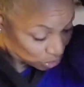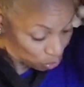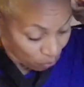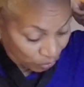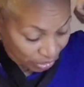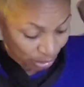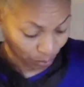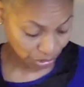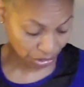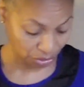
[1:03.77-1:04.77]
So for
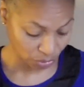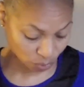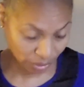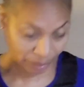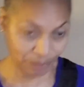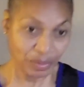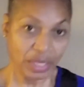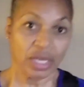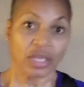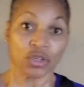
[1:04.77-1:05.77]
this particular one,
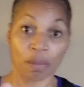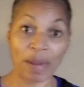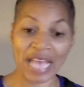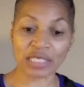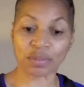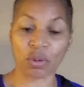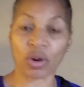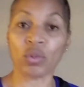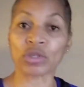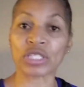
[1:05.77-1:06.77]
your
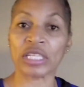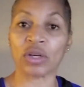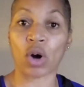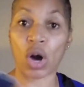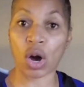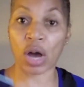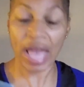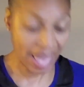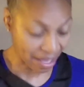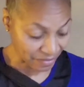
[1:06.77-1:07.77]
passport will still
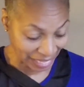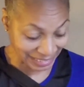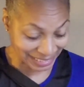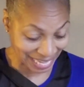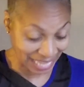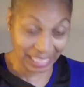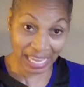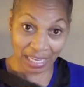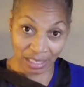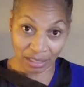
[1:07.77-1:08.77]
have a
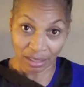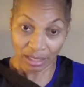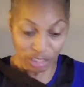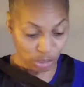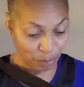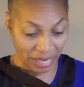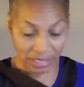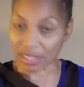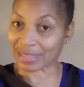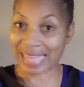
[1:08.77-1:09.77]
dedicated
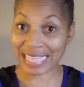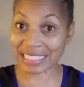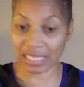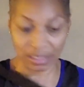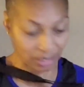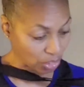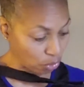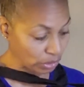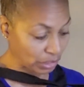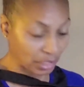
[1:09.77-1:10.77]
space. That's it. The
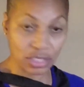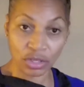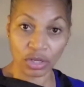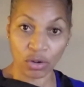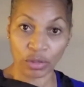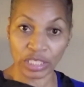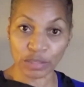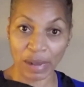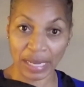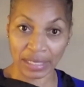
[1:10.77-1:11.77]
only thing that's gonna go in
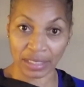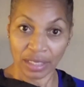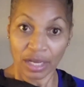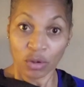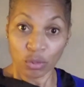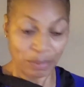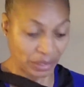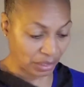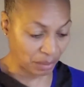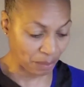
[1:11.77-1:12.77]
this pocket would
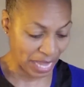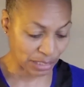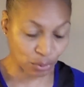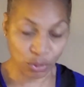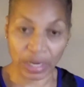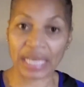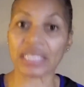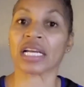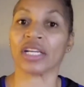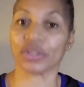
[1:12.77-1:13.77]
be the passport,
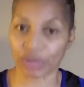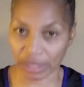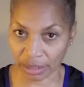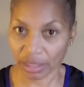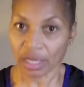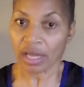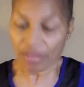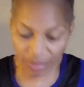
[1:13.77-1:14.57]
and it's underneath